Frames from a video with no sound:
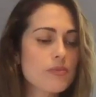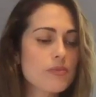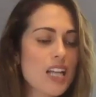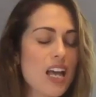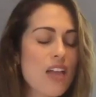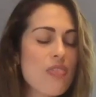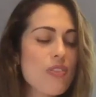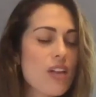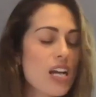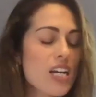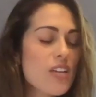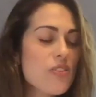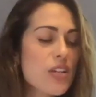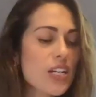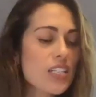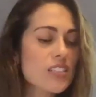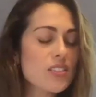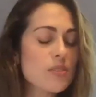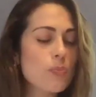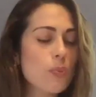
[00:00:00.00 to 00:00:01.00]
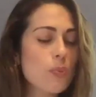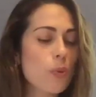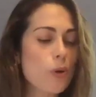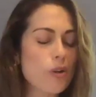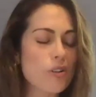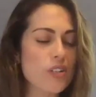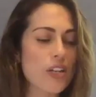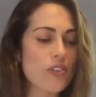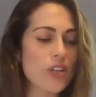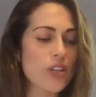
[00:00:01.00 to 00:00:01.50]
that, I think, is
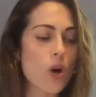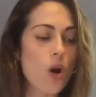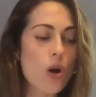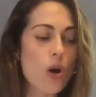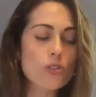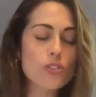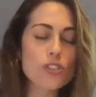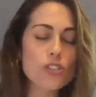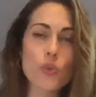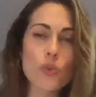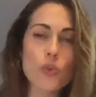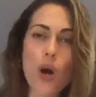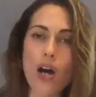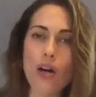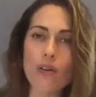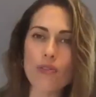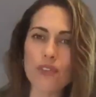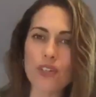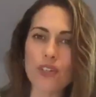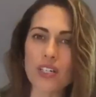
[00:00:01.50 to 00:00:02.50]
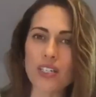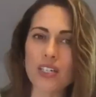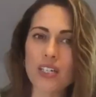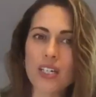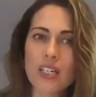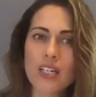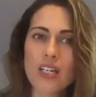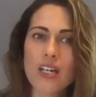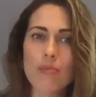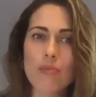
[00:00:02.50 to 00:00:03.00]
important. I think all too often
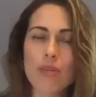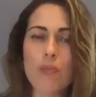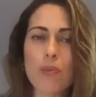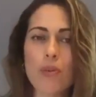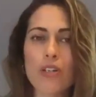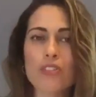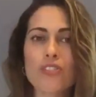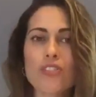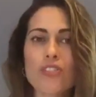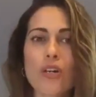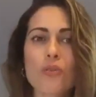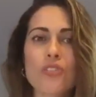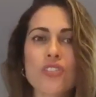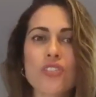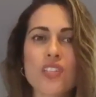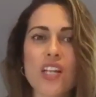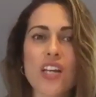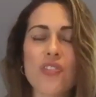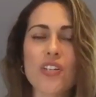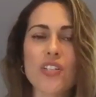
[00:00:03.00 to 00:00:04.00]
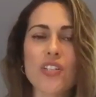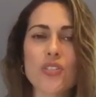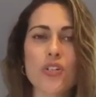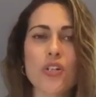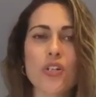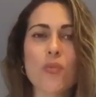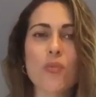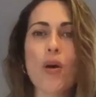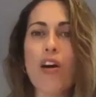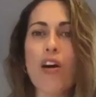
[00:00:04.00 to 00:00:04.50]
people associate the
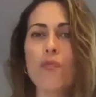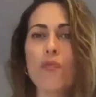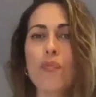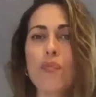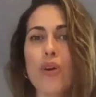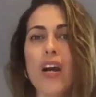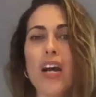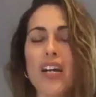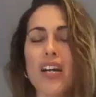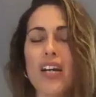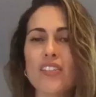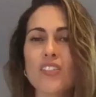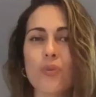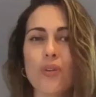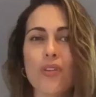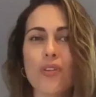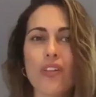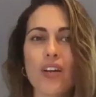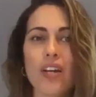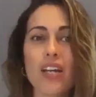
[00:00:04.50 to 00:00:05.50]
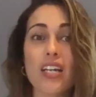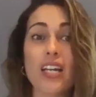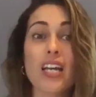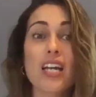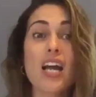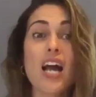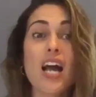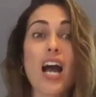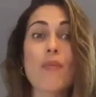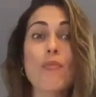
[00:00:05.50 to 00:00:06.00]
term off price with, like,
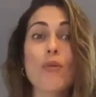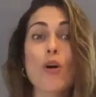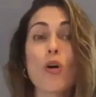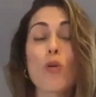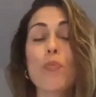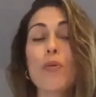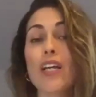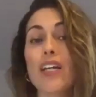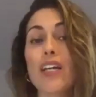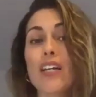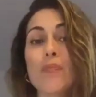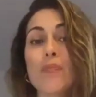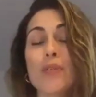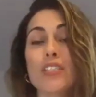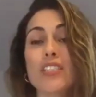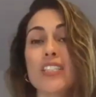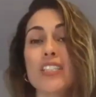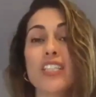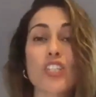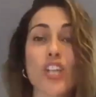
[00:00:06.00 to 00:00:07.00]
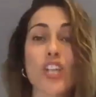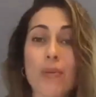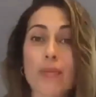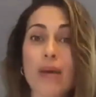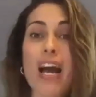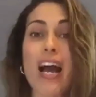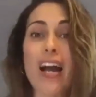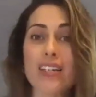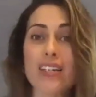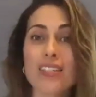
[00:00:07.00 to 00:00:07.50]
I'm opening up a TJ
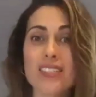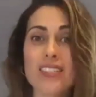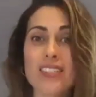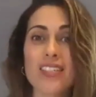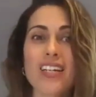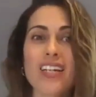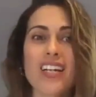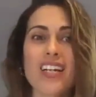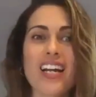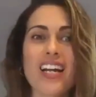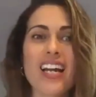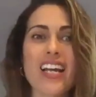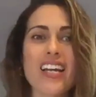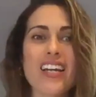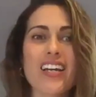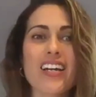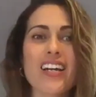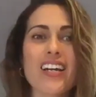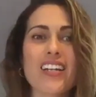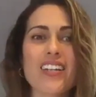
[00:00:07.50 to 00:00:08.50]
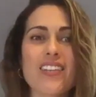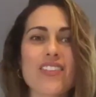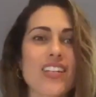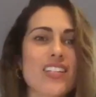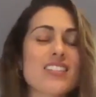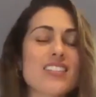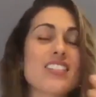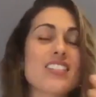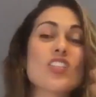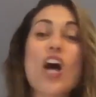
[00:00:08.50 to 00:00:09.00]
Maxx. And that's
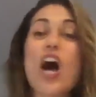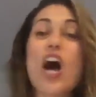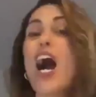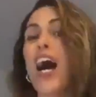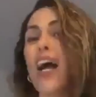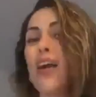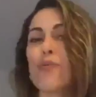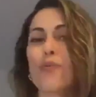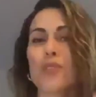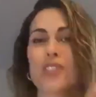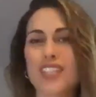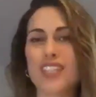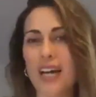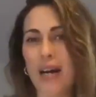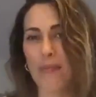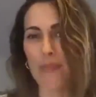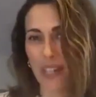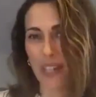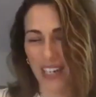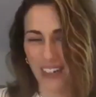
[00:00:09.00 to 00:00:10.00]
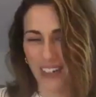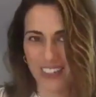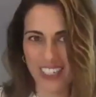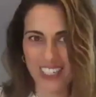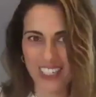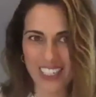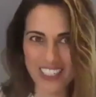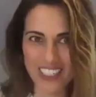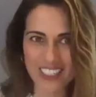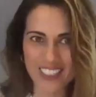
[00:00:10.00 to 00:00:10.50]
not what's happening,
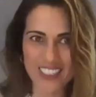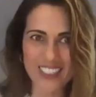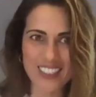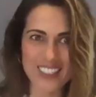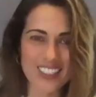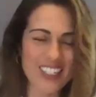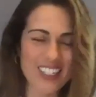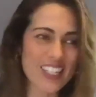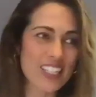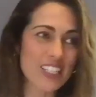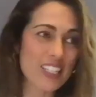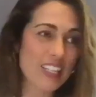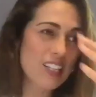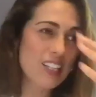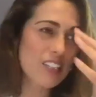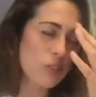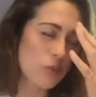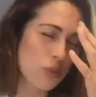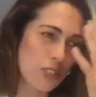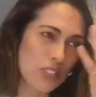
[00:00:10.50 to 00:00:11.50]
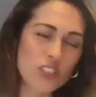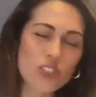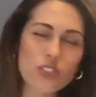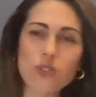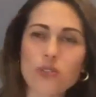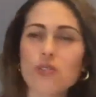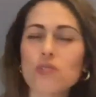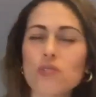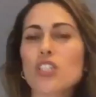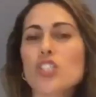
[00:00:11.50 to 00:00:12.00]
right? It's like, yes, you could
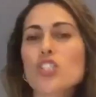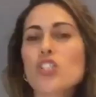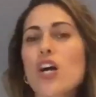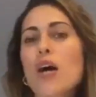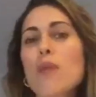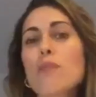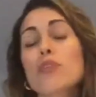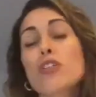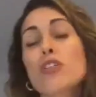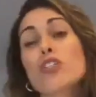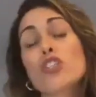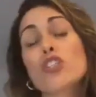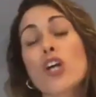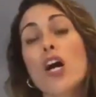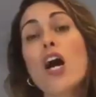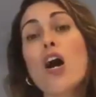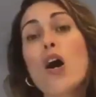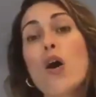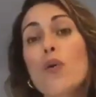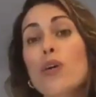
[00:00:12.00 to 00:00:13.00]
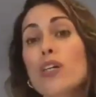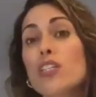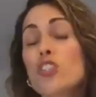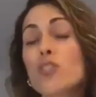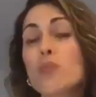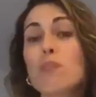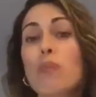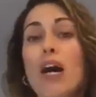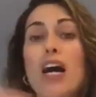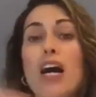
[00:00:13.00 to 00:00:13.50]
certainly shop the show and
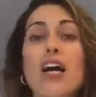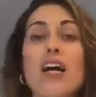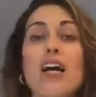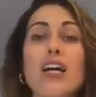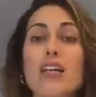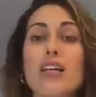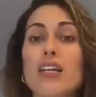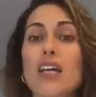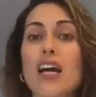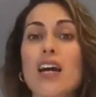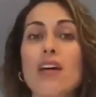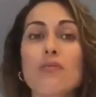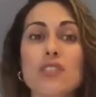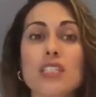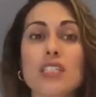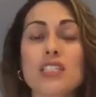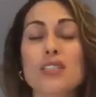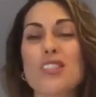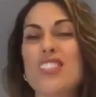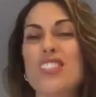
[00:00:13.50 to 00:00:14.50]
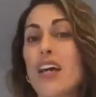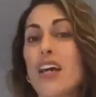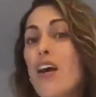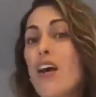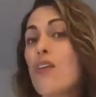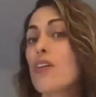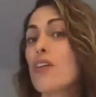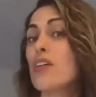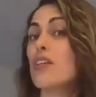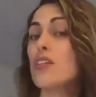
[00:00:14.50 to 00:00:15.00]
just buy heavily
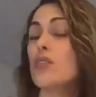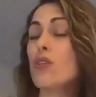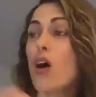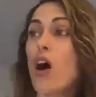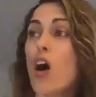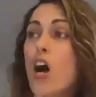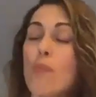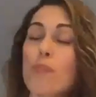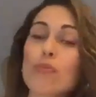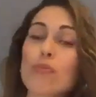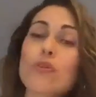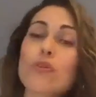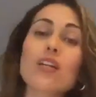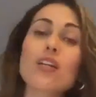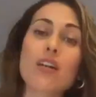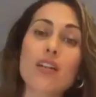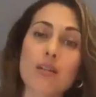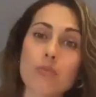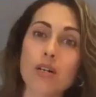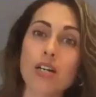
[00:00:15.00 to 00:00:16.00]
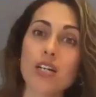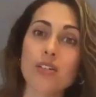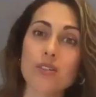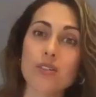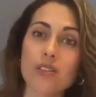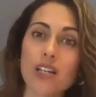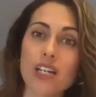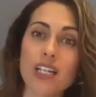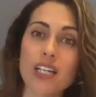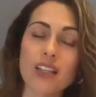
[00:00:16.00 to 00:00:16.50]
discounted and operate on a model
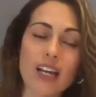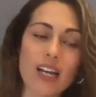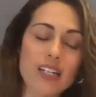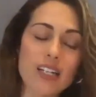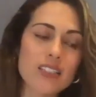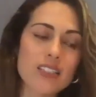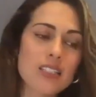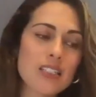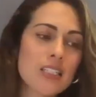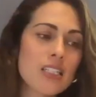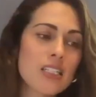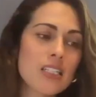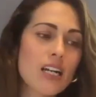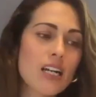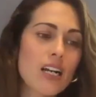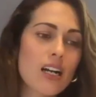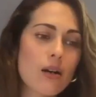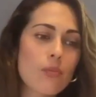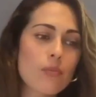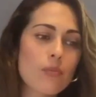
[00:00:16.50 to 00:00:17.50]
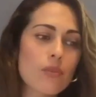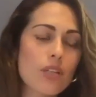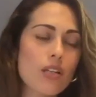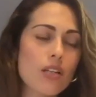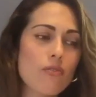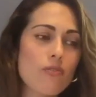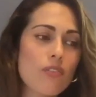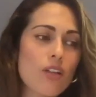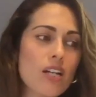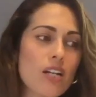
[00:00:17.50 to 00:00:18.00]
like that,
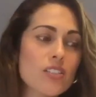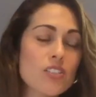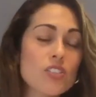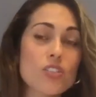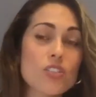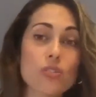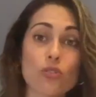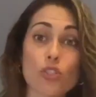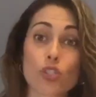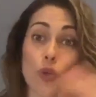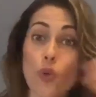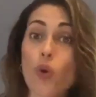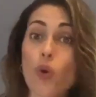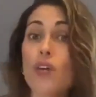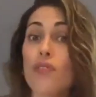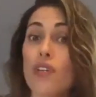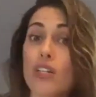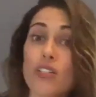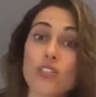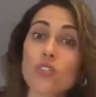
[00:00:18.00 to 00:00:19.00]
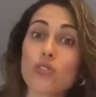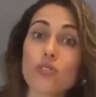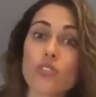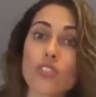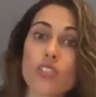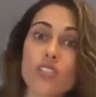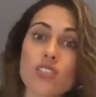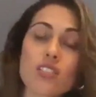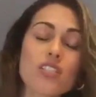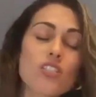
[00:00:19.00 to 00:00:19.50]
if that is your choice, that's your
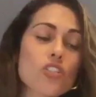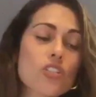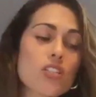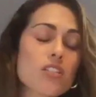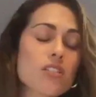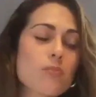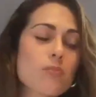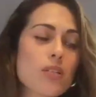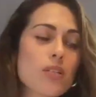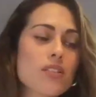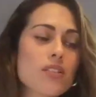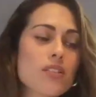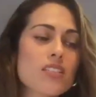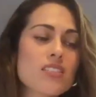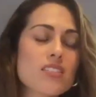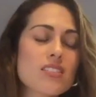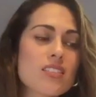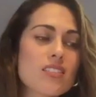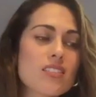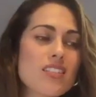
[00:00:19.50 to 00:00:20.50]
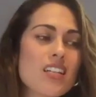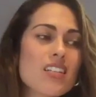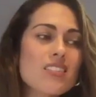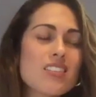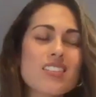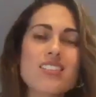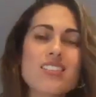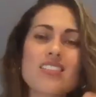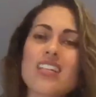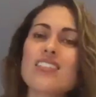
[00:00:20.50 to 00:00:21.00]
decision, but that's not
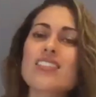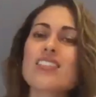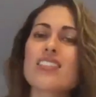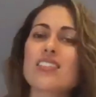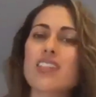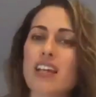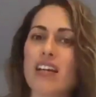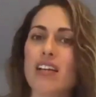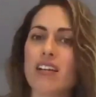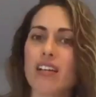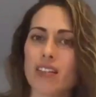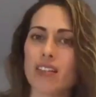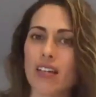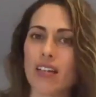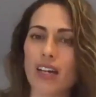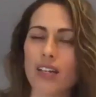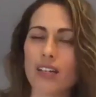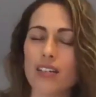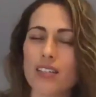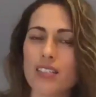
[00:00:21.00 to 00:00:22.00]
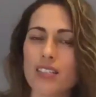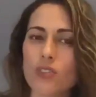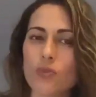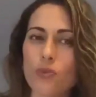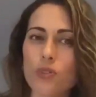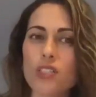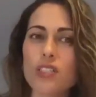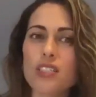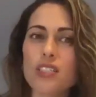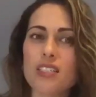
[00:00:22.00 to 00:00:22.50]
necessitating that. It's
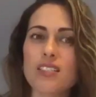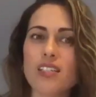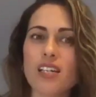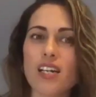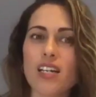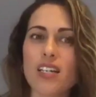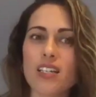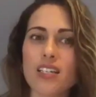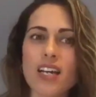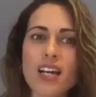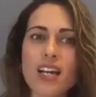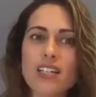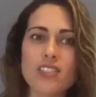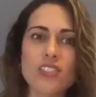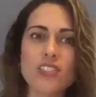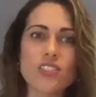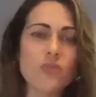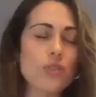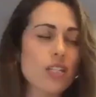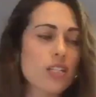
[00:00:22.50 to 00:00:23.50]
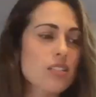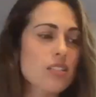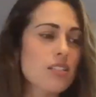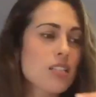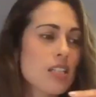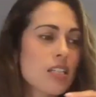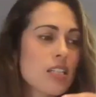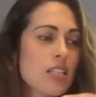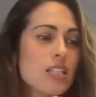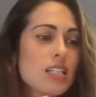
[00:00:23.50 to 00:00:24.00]
really saying, yes, you can
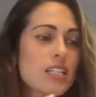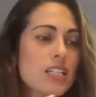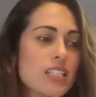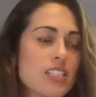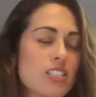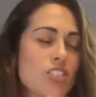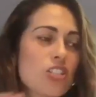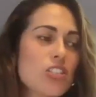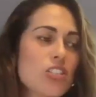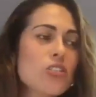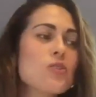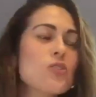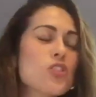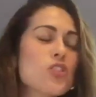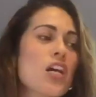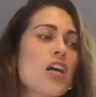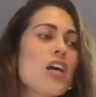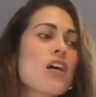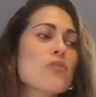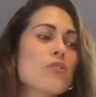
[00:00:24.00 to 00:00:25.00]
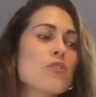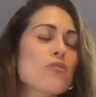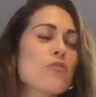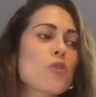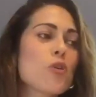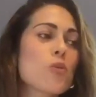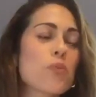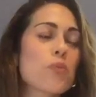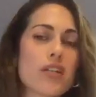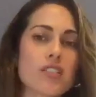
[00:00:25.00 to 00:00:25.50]
continue to have your
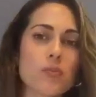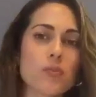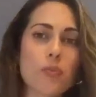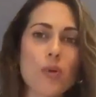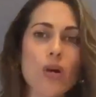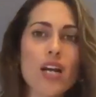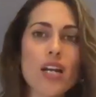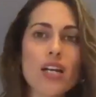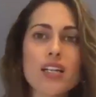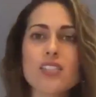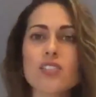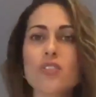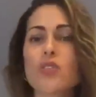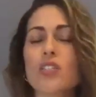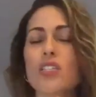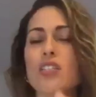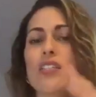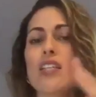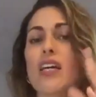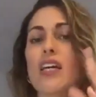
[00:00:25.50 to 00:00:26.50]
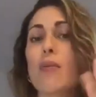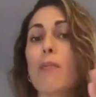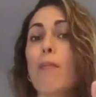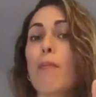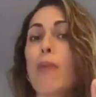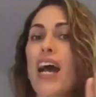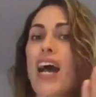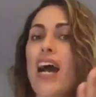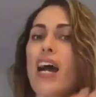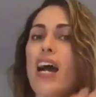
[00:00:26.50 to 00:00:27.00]
full price product. You can then
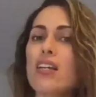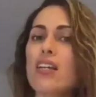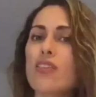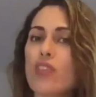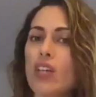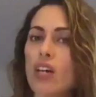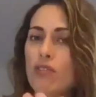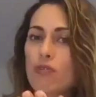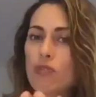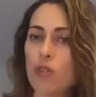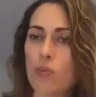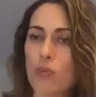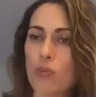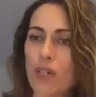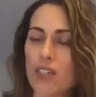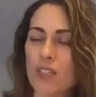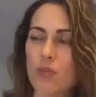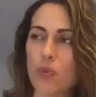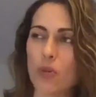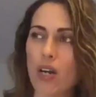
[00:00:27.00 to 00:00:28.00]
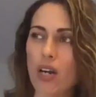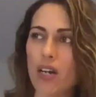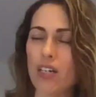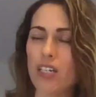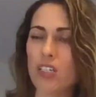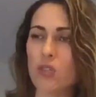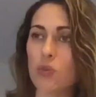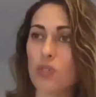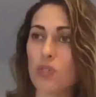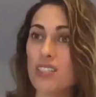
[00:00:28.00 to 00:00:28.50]
pad in that full price
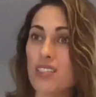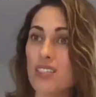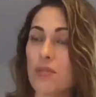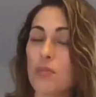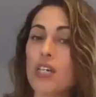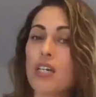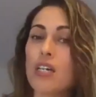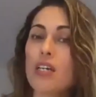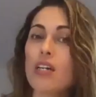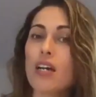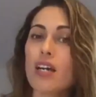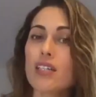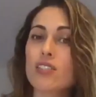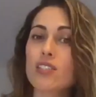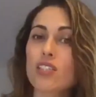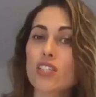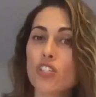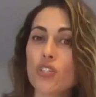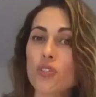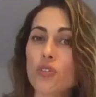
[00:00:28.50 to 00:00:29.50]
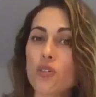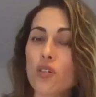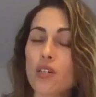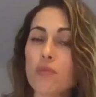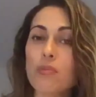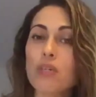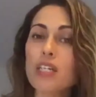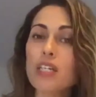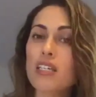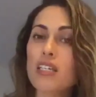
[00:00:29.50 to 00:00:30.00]
product with some additional
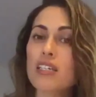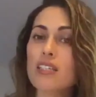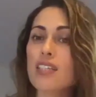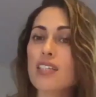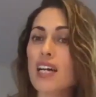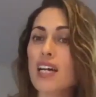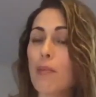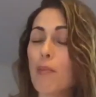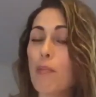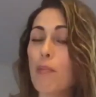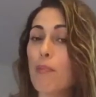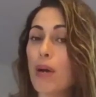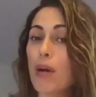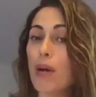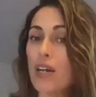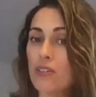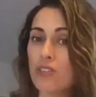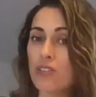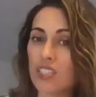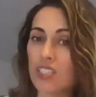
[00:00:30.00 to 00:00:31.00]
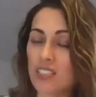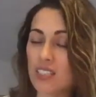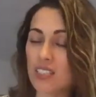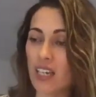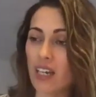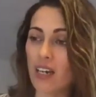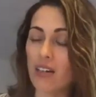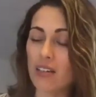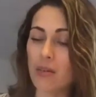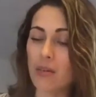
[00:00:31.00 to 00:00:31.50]
immediates at a better
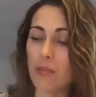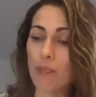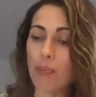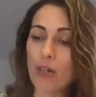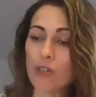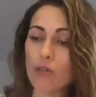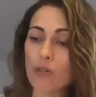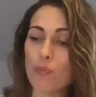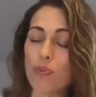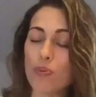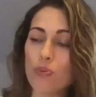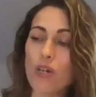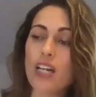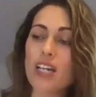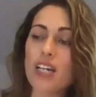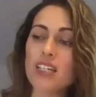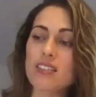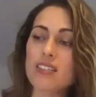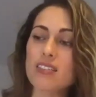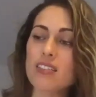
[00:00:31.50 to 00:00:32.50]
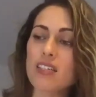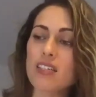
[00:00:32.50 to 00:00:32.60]
discount, at a better price,